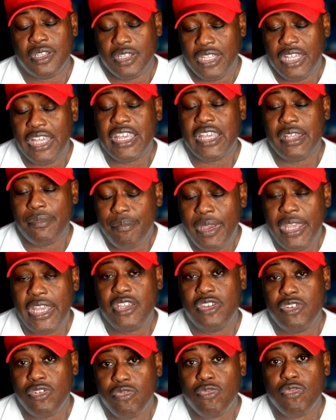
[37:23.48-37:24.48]
It can
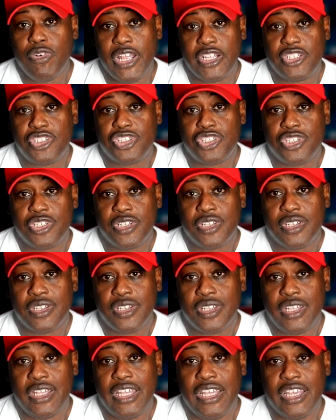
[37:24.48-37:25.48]
make you rich.
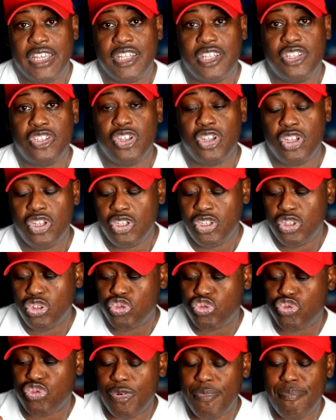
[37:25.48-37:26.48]
It can
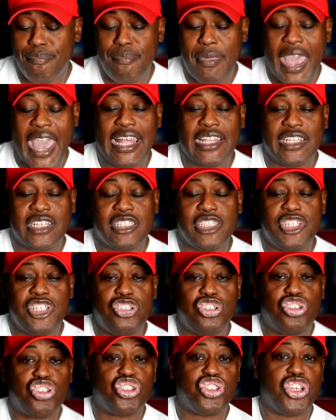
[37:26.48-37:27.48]
dramatically
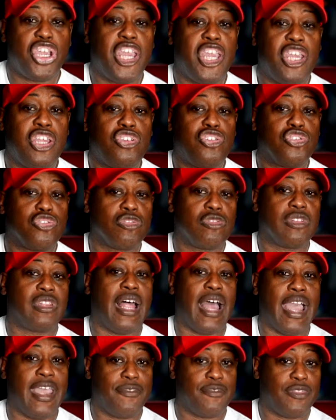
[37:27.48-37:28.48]
change your
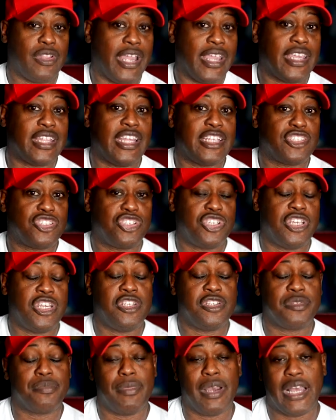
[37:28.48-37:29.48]
life like it has
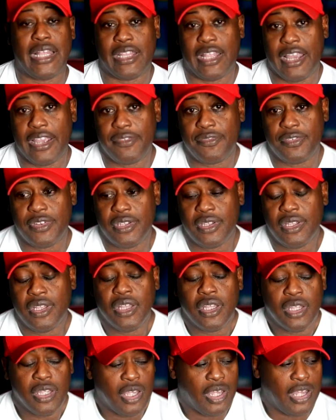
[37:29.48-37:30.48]
changed my life.
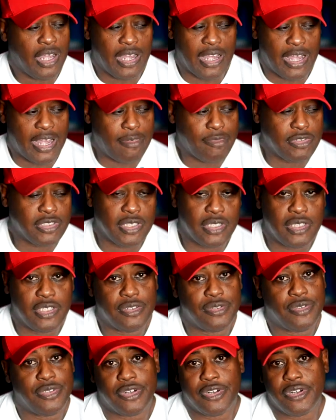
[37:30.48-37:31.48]
I was a
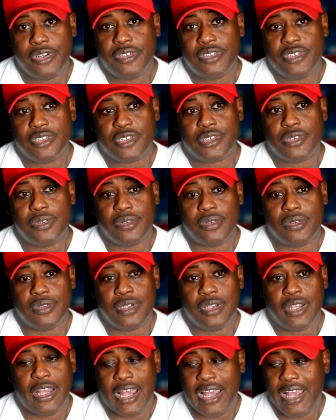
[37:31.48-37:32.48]
little nerd in school.
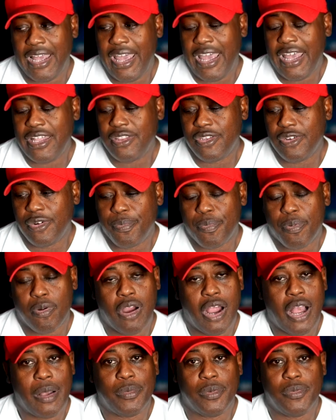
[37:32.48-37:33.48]
I had no
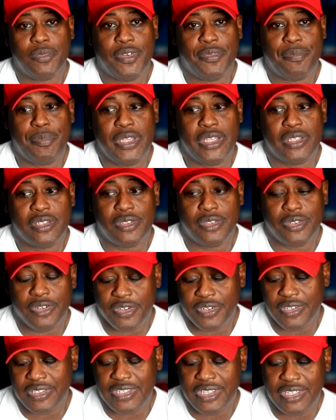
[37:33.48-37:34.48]
problem with being a
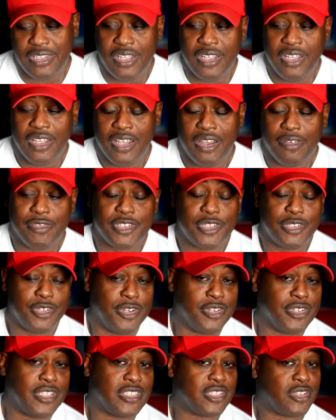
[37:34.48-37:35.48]
nerd. And then I was a
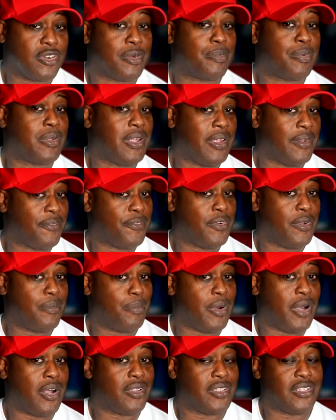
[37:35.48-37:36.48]
nerd that started playing
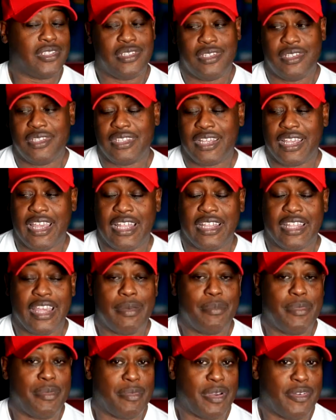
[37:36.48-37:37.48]
football and that kind of
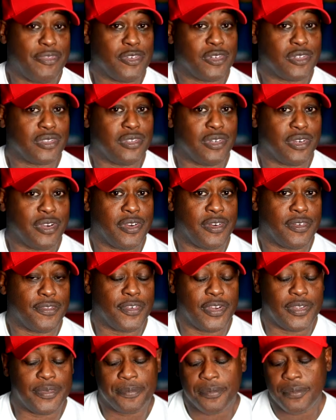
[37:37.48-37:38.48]
got me my first little
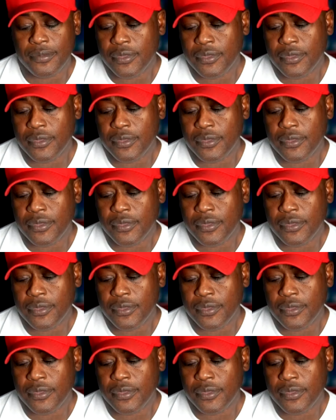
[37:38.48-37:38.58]
girlfriend.